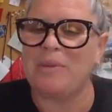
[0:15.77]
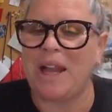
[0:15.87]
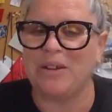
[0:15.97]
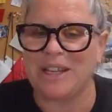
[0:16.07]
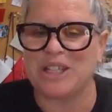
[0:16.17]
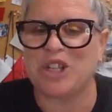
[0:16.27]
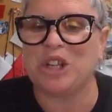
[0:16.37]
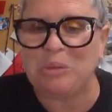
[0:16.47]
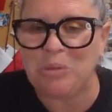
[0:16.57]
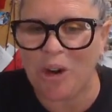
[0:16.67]
Anyways,
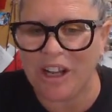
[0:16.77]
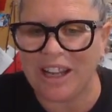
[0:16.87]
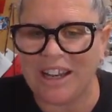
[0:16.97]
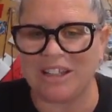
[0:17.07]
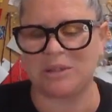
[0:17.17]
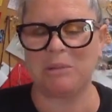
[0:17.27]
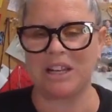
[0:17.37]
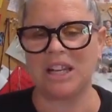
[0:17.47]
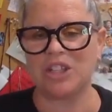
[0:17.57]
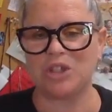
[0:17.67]
good morning. It's
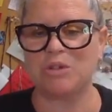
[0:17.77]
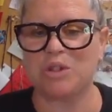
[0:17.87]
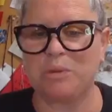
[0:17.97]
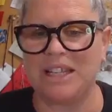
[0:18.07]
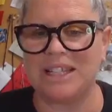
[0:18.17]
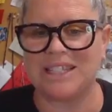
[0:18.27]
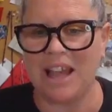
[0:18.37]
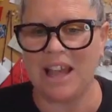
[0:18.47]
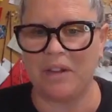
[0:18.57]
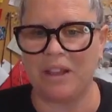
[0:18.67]
Monday, June
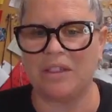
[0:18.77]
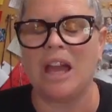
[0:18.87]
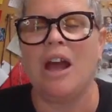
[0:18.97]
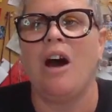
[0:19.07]
27th.